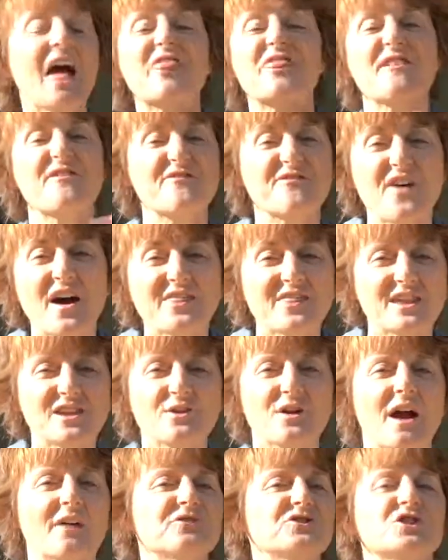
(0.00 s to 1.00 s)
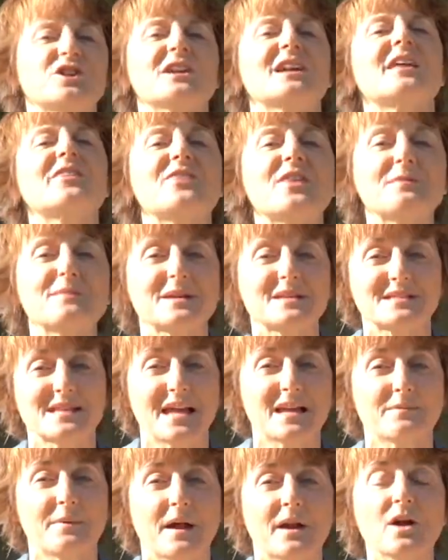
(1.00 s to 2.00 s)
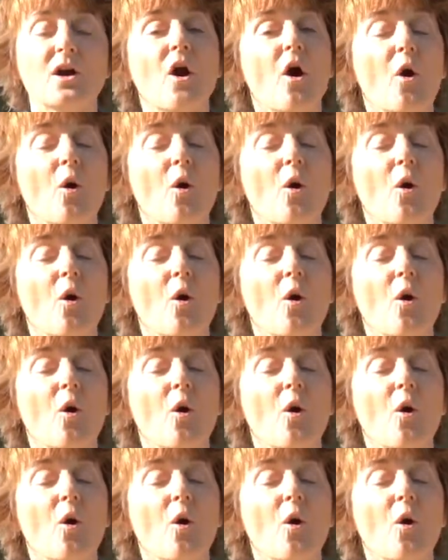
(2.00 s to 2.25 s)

the fun that you have, and you're gonna get them excited about it.